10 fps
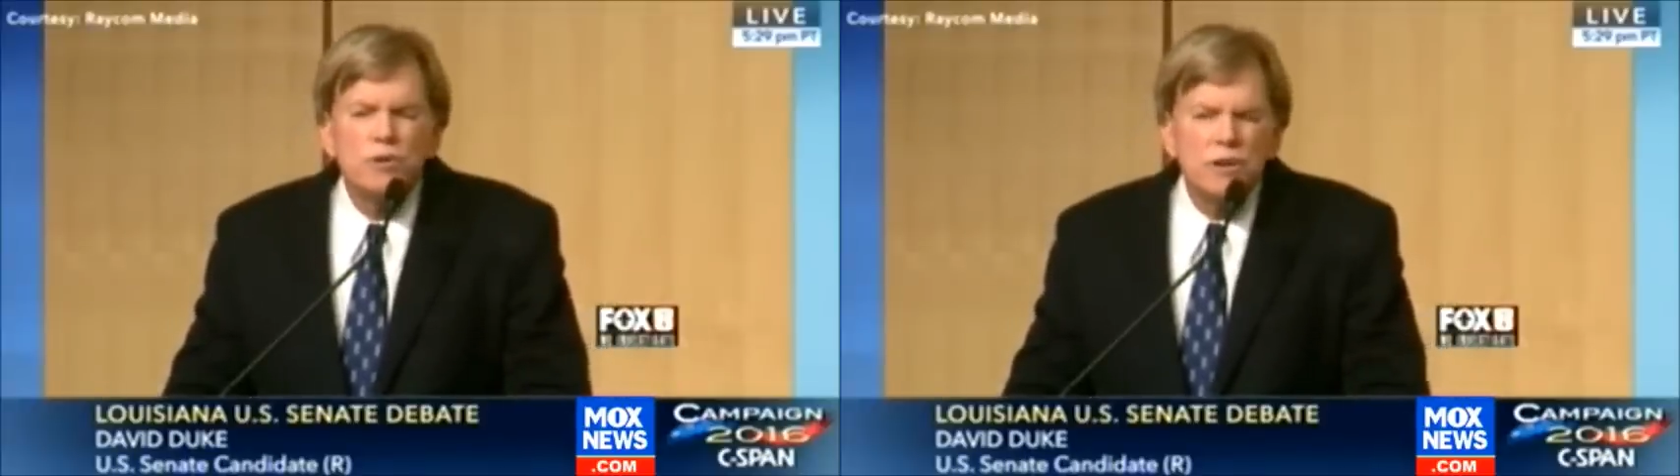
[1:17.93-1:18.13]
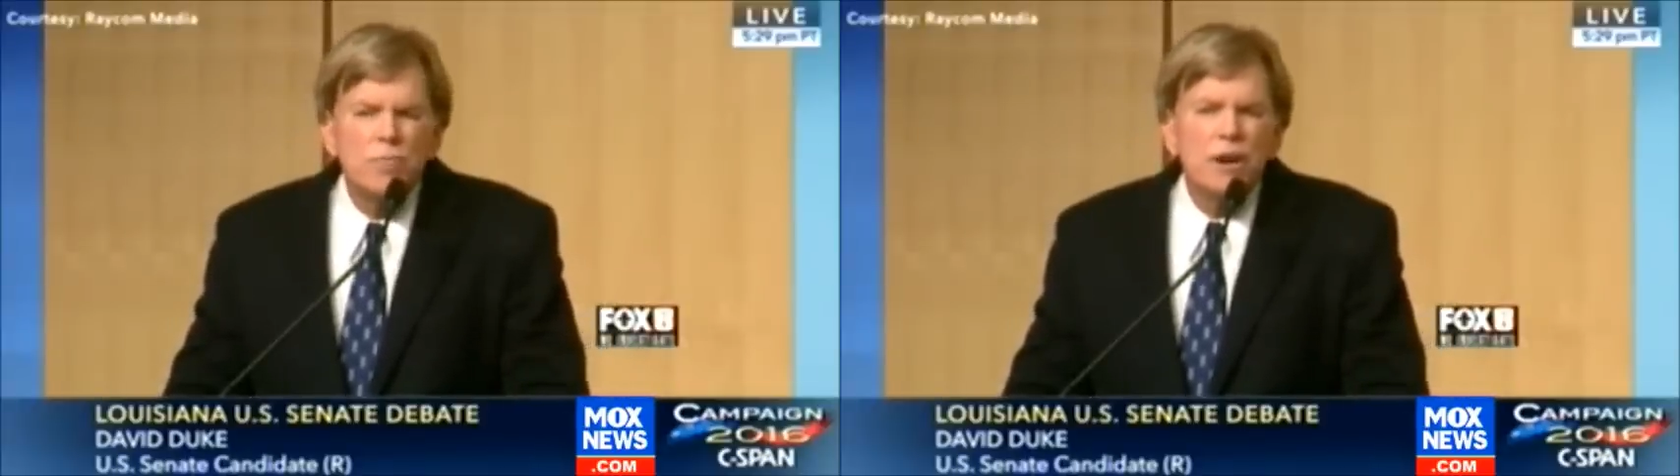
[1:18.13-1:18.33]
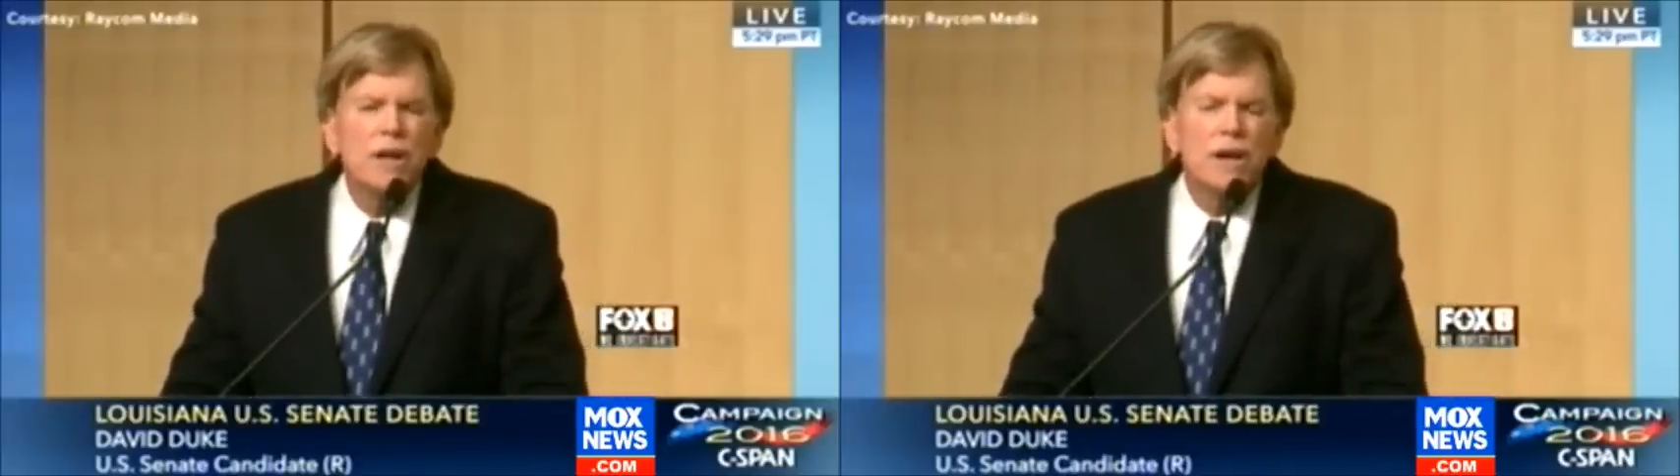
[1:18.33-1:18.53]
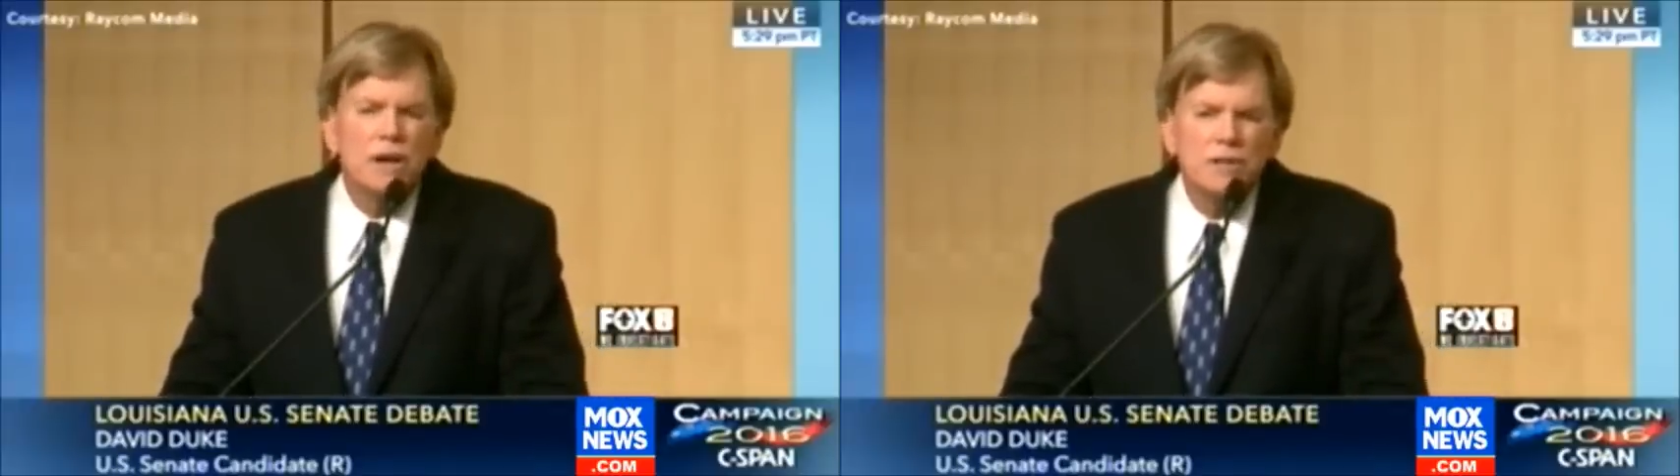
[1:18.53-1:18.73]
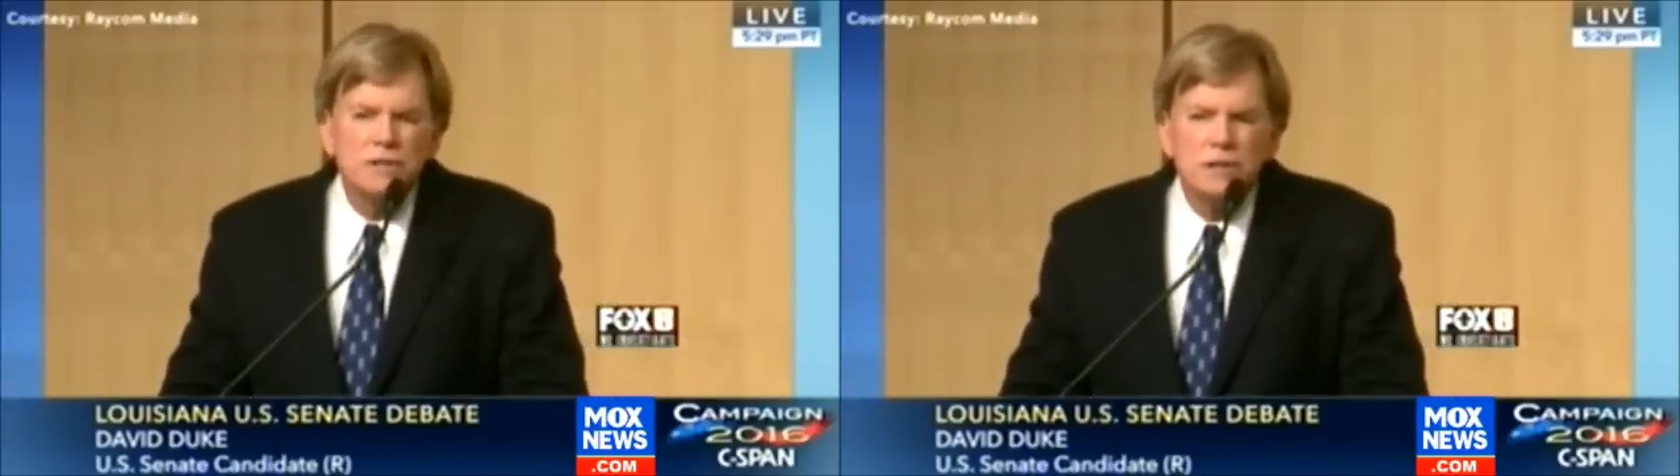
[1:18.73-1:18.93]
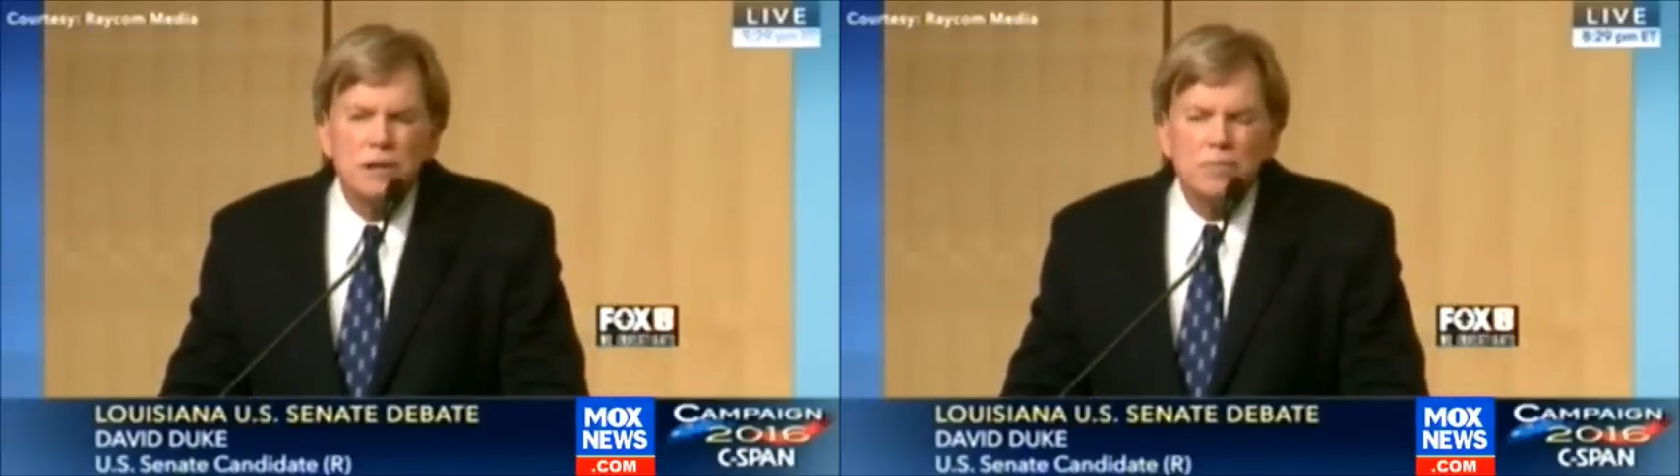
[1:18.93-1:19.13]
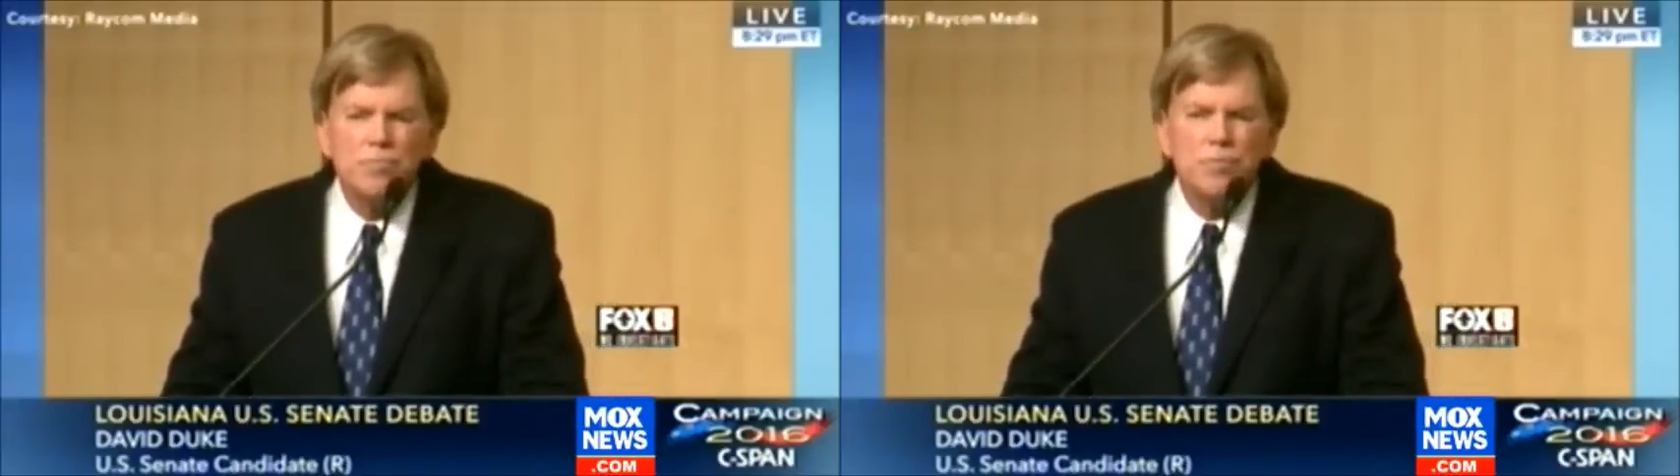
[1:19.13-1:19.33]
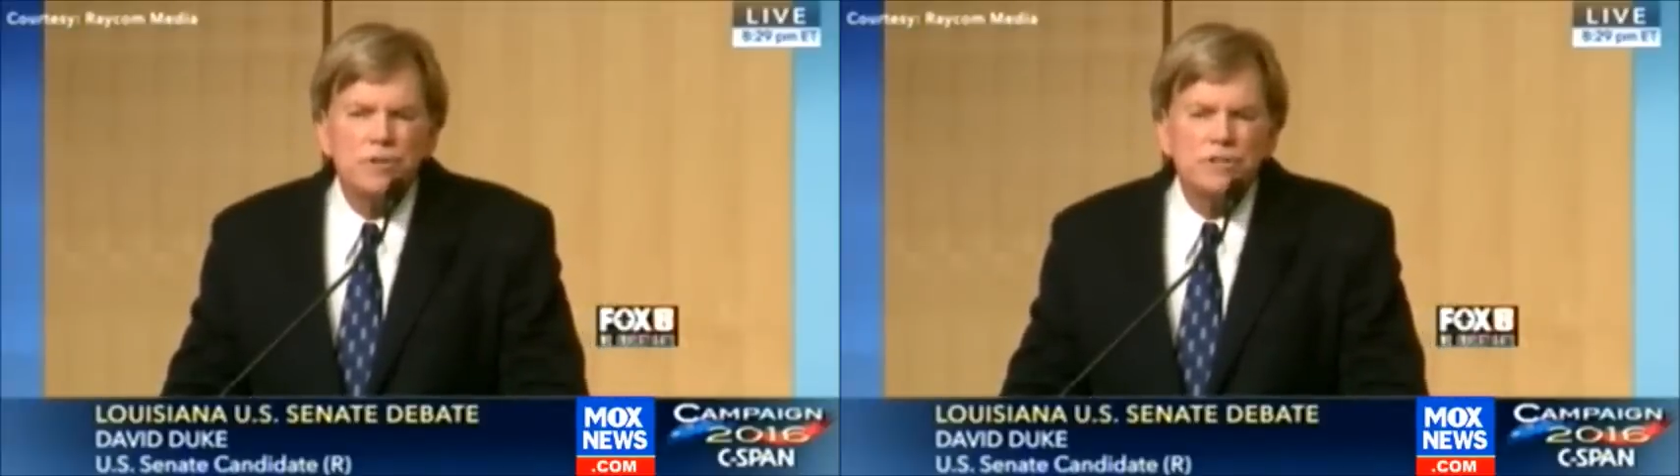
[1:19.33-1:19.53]
anybody else that
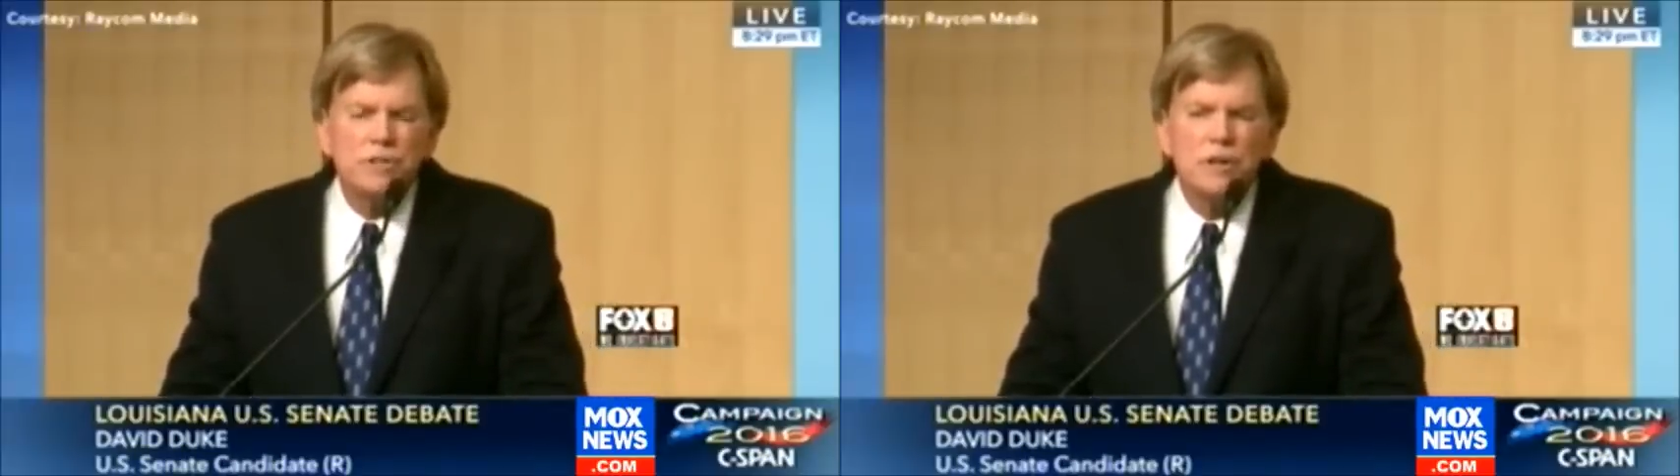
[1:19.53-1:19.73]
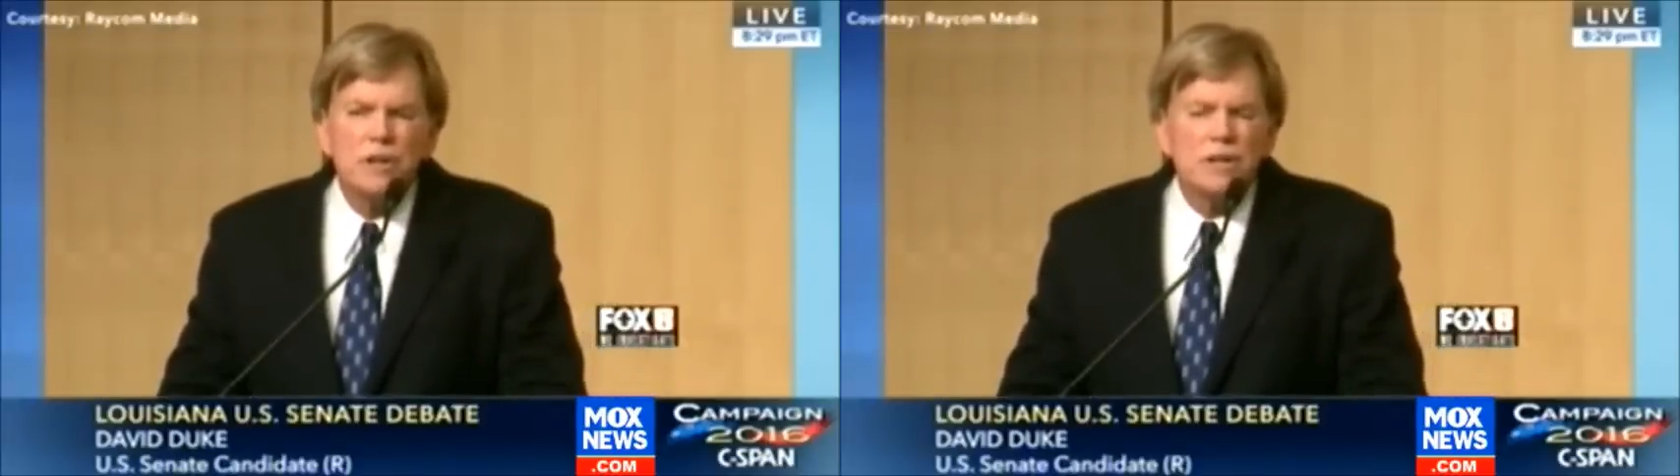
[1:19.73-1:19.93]
puts